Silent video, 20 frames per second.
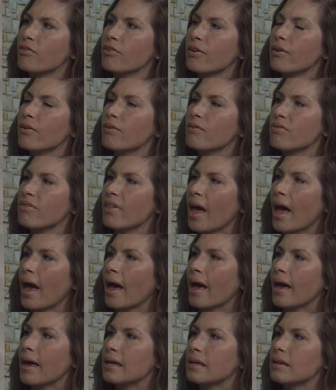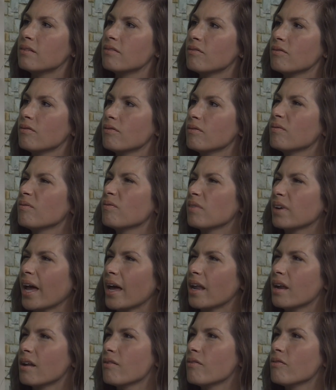of that
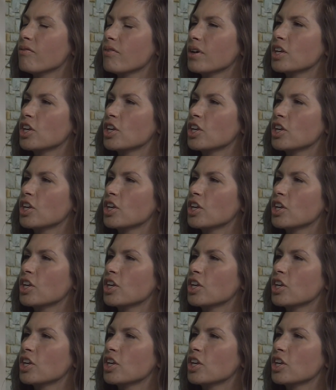kind of